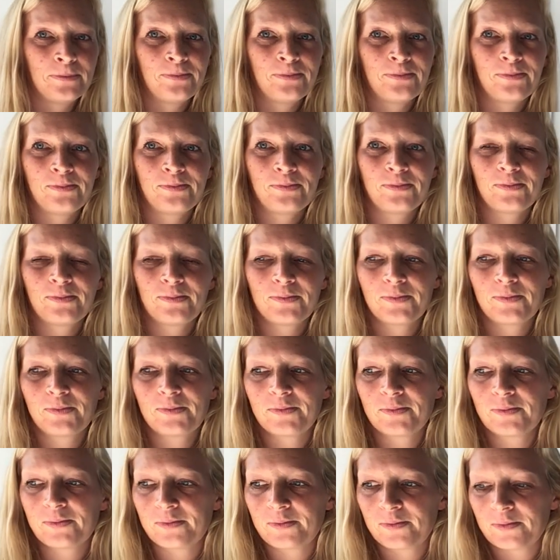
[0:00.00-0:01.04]

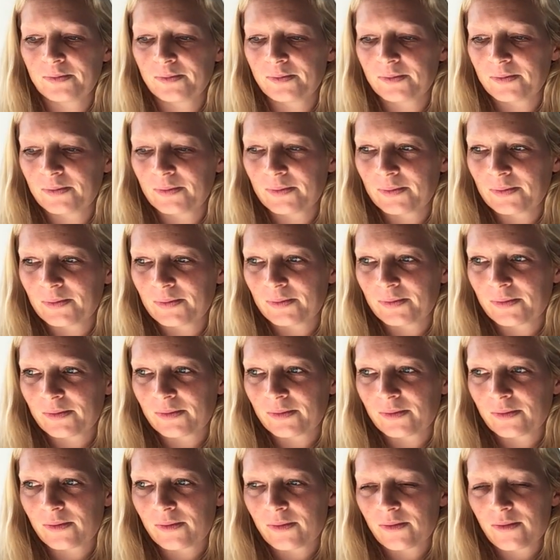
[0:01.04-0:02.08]
[no speech]